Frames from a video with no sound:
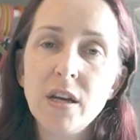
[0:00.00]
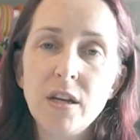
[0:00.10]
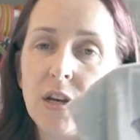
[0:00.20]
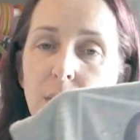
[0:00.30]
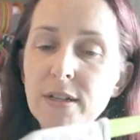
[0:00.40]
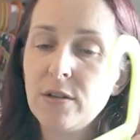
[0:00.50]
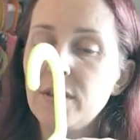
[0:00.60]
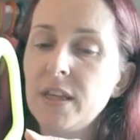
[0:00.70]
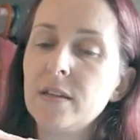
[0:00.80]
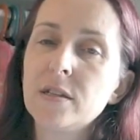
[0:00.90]
No, I
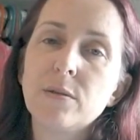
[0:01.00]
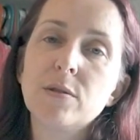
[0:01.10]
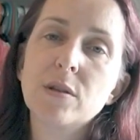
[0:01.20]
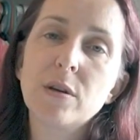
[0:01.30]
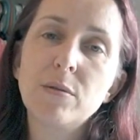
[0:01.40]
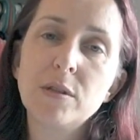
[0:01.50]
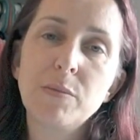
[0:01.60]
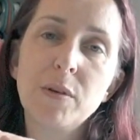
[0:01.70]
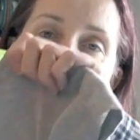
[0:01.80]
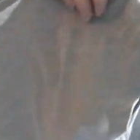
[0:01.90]
don't think so. So to
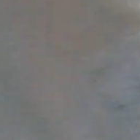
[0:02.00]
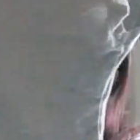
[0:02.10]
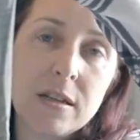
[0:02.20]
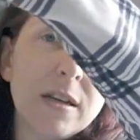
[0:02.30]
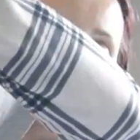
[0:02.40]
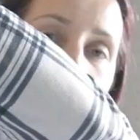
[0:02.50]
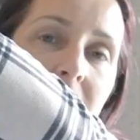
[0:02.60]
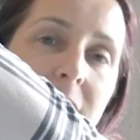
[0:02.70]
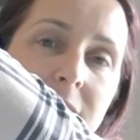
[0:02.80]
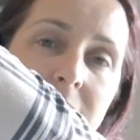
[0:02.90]
be honest, I
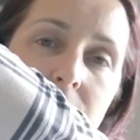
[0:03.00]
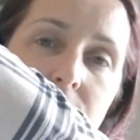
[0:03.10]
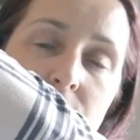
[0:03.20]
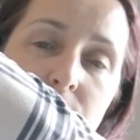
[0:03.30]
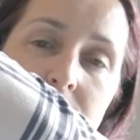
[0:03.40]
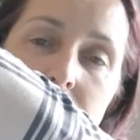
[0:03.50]
had that given to me.